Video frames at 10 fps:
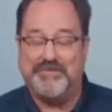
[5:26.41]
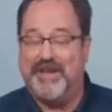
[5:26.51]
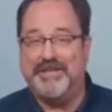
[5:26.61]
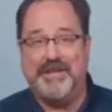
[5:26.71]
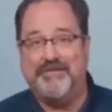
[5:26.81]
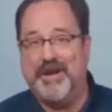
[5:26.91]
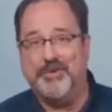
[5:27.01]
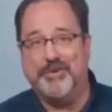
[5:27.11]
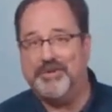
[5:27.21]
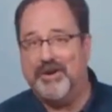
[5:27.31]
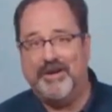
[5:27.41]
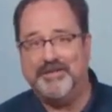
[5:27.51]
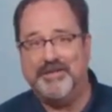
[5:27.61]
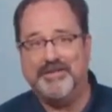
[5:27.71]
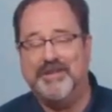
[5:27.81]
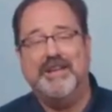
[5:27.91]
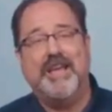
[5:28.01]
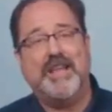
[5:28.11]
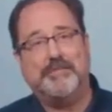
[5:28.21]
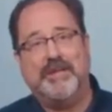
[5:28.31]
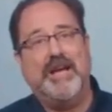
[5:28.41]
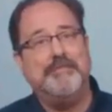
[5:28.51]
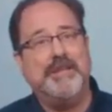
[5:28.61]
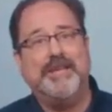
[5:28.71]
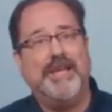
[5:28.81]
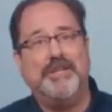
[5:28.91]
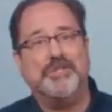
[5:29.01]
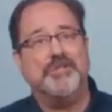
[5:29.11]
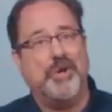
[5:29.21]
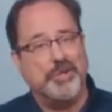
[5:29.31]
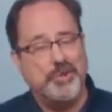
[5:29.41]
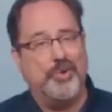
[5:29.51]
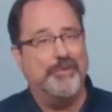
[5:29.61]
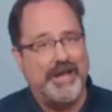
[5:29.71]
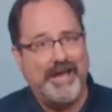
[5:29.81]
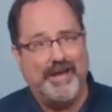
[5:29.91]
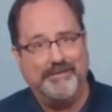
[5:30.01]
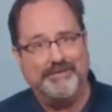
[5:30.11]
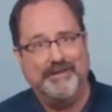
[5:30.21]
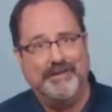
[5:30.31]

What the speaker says: identify root causes, and apply mitigations on your behalf.